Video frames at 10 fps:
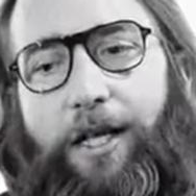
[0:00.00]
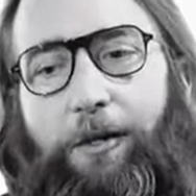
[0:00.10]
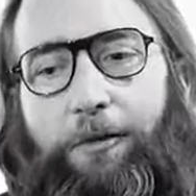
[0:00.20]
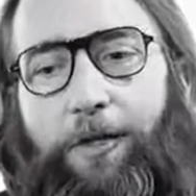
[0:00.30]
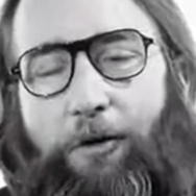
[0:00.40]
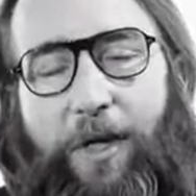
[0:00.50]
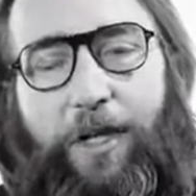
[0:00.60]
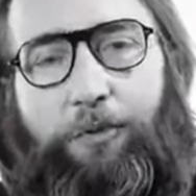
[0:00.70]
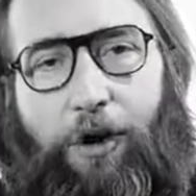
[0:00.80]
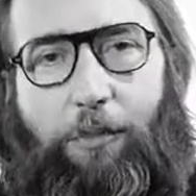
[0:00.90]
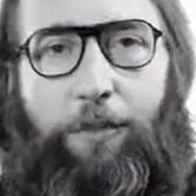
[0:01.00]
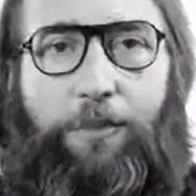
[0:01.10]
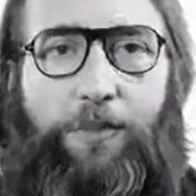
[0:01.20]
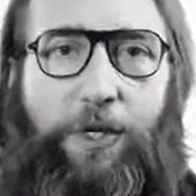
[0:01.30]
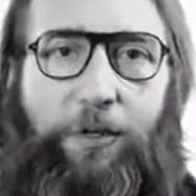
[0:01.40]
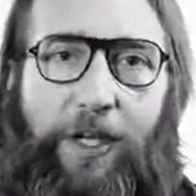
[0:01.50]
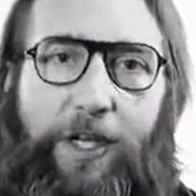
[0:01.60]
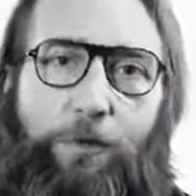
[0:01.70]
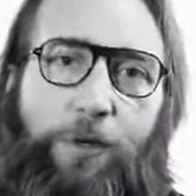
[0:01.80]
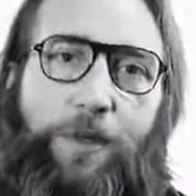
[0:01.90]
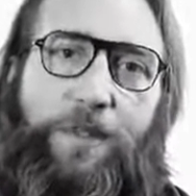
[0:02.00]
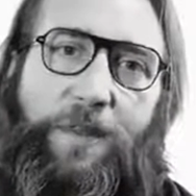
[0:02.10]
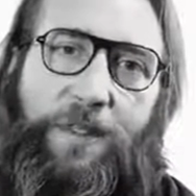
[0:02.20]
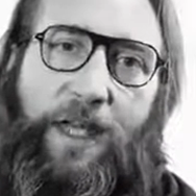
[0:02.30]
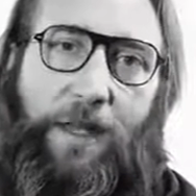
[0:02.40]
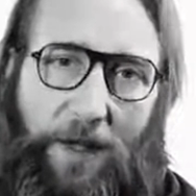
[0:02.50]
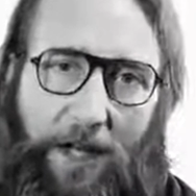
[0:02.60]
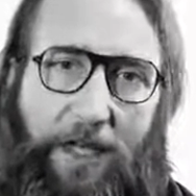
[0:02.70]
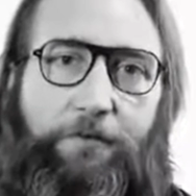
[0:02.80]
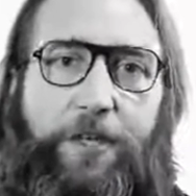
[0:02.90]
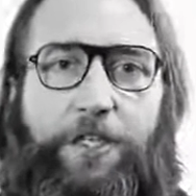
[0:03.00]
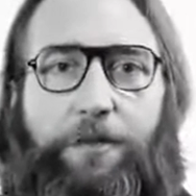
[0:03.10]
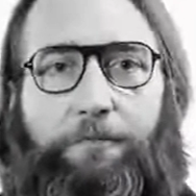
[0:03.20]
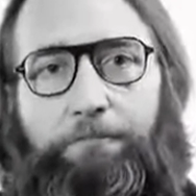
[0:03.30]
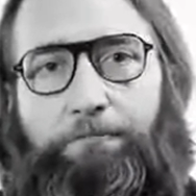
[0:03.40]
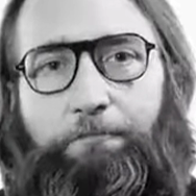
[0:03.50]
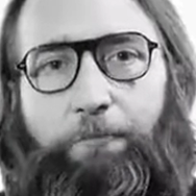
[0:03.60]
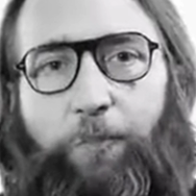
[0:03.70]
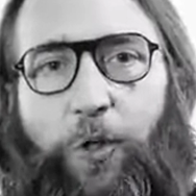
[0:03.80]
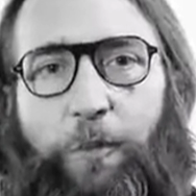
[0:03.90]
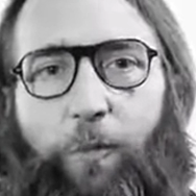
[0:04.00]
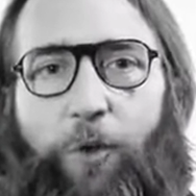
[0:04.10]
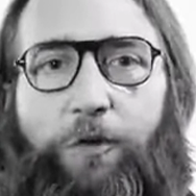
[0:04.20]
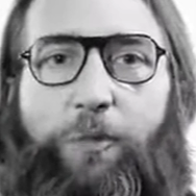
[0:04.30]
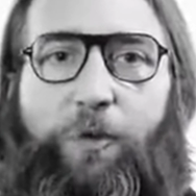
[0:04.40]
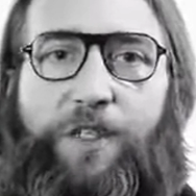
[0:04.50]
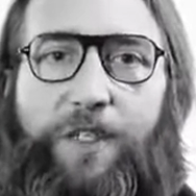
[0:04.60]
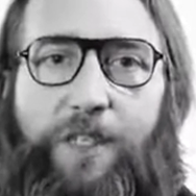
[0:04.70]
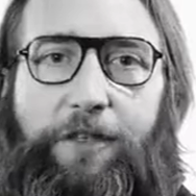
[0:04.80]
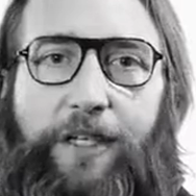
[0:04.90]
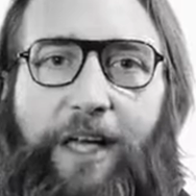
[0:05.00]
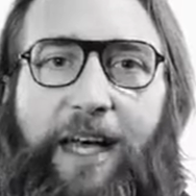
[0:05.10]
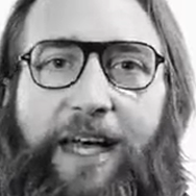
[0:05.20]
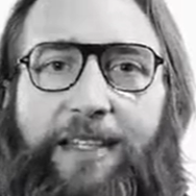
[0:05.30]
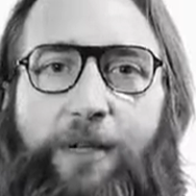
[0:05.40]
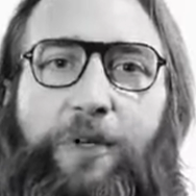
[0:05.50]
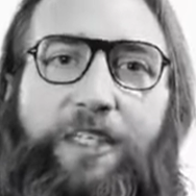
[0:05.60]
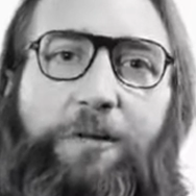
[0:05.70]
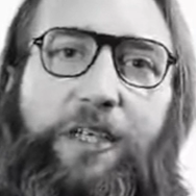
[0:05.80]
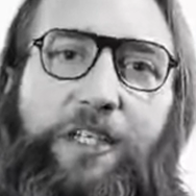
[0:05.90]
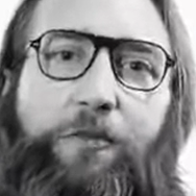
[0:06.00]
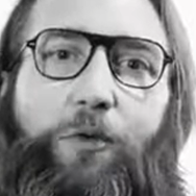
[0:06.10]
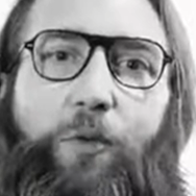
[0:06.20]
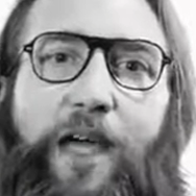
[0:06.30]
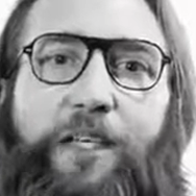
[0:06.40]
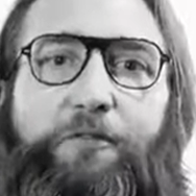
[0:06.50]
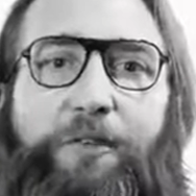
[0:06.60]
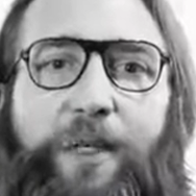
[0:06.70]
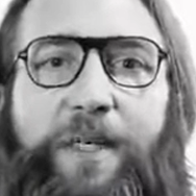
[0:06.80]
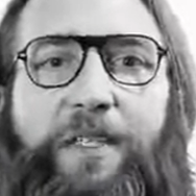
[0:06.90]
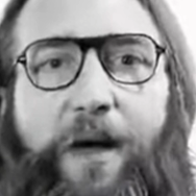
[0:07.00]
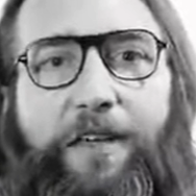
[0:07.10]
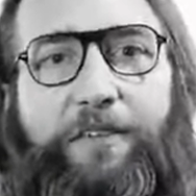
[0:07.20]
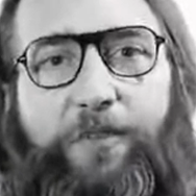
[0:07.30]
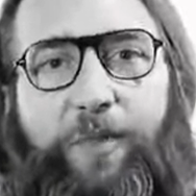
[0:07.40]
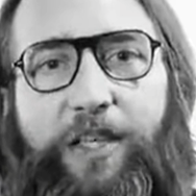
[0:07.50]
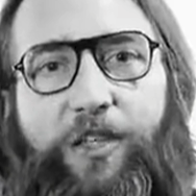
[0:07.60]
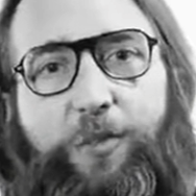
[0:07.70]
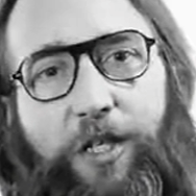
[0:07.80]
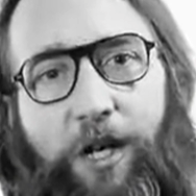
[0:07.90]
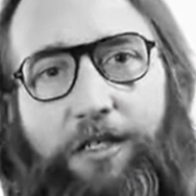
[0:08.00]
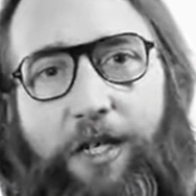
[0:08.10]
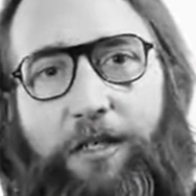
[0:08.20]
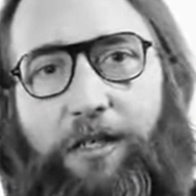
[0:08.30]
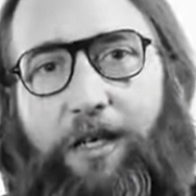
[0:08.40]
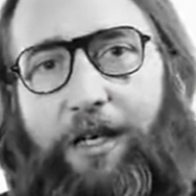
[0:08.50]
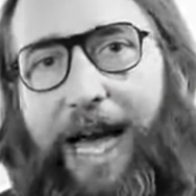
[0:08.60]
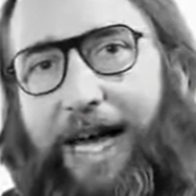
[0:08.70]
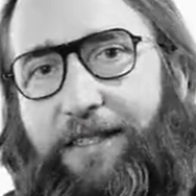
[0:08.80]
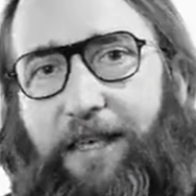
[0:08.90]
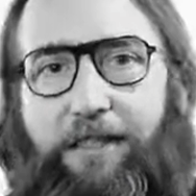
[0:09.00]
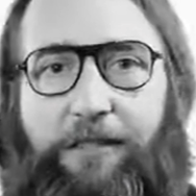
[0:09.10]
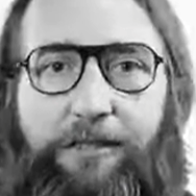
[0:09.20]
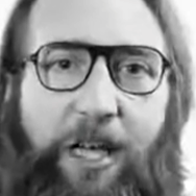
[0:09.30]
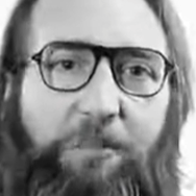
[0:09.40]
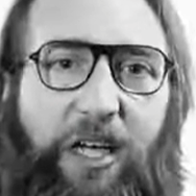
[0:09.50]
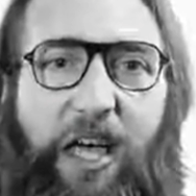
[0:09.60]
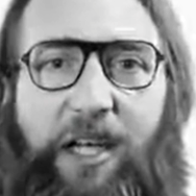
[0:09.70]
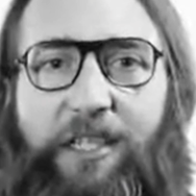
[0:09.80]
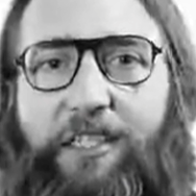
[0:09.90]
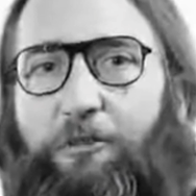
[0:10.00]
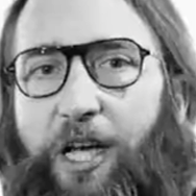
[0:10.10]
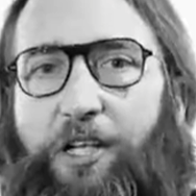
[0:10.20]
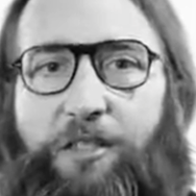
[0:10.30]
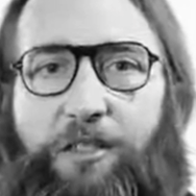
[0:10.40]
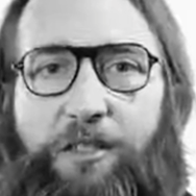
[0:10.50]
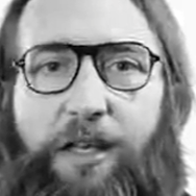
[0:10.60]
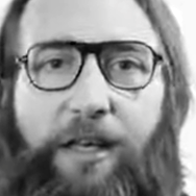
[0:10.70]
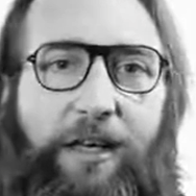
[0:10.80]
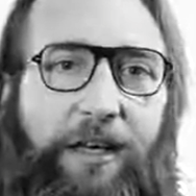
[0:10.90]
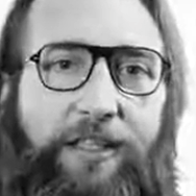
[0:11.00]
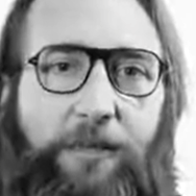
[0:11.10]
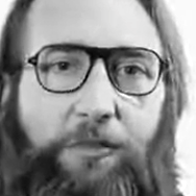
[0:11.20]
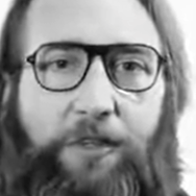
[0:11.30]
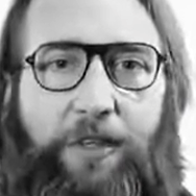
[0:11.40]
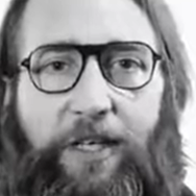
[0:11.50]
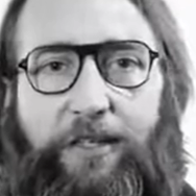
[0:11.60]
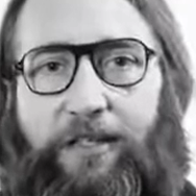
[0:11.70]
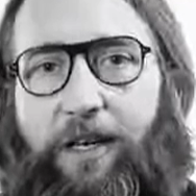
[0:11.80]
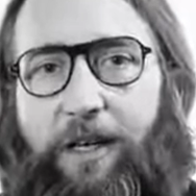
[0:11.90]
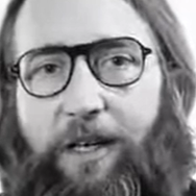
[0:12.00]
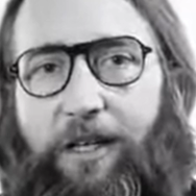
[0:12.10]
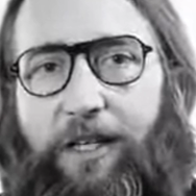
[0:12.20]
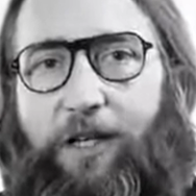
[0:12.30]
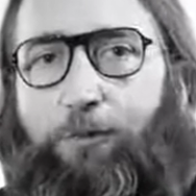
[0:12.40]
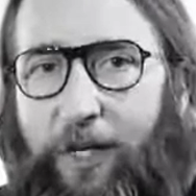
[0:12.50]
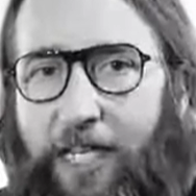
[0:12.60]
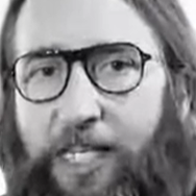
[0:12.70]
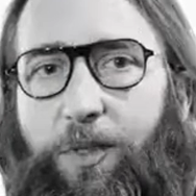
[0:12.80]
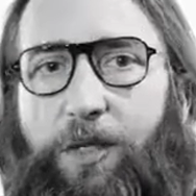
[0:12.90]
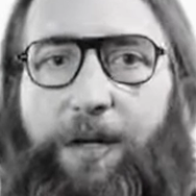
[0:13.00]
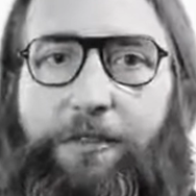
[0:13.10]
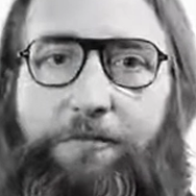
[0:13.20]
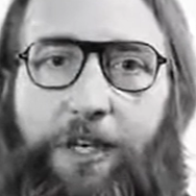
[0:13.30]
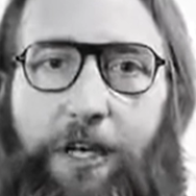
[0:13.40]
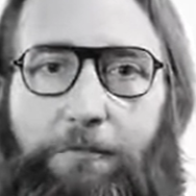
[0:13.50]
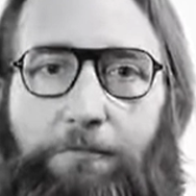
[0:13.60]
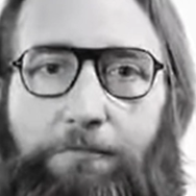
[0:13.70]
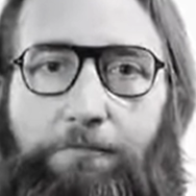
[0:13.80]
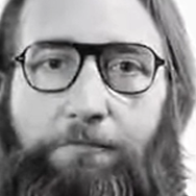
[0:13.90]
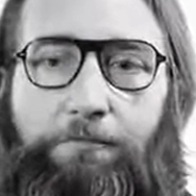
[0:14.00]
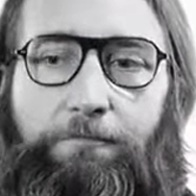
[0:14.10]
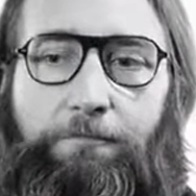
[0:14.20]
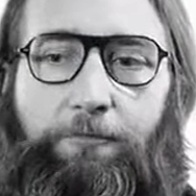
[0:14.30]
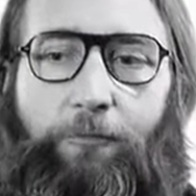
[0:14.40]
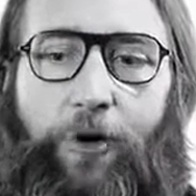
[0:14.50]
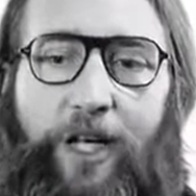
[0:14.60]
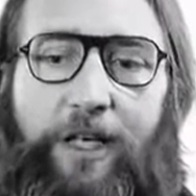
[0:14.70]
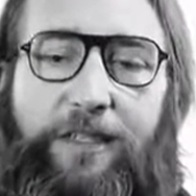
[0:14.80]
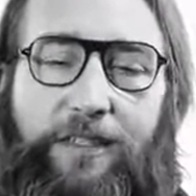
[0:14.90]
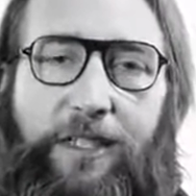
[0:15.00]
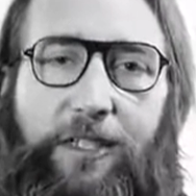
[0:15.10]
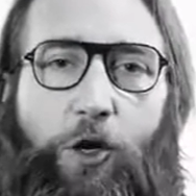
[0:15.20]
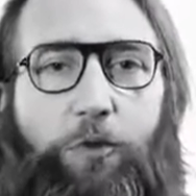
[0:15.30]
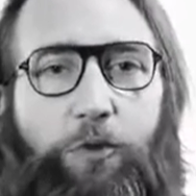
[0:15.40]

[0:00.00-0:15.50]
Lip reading: Now, there are many problems with creating worlds at the scale that I envision, but one of the more significant is that we simply don't have a way to fill these massive spaces with content, assets, game mechanics, locations, and similar things in a reasonable amount of time. Realistic